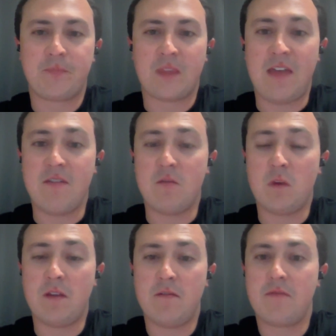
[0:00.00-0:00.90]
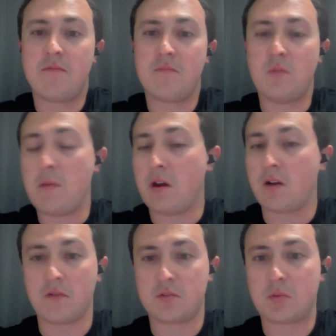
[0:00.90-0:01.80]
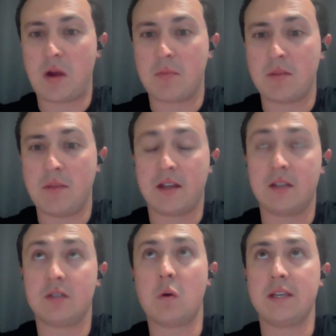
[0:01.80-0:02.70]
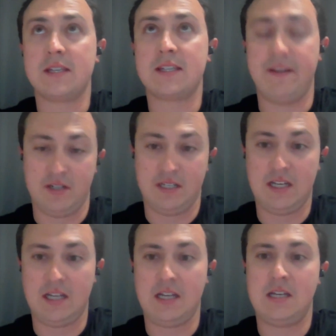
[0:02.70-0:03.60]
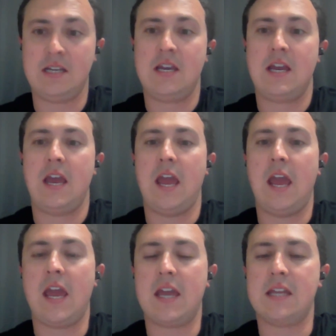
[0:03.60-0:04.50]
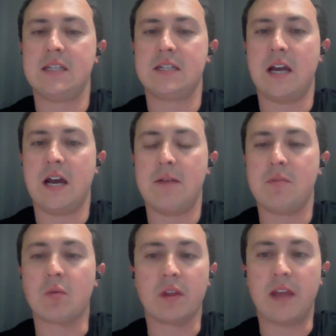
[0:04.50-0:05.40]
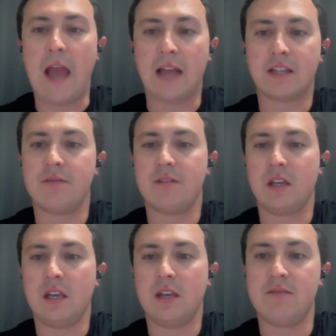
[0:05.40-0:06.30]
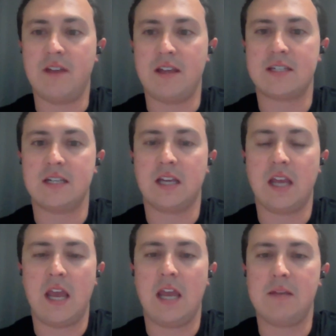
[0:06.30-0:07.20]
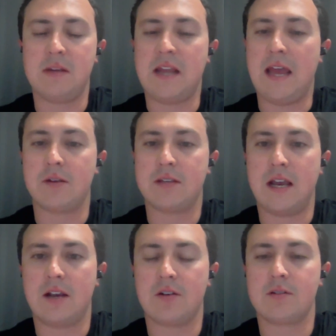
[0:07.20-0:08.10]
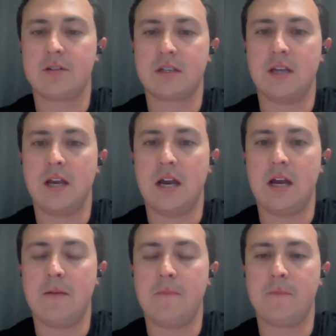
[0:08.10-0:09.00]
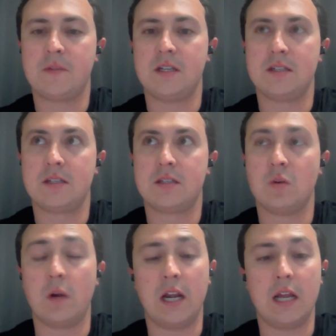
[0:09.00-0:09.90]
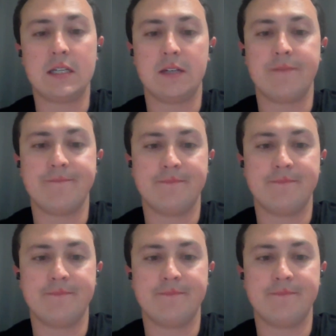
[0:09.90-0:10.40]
And then we bought our first property back in 2017 and been really actively investing and been house hackers since 2019.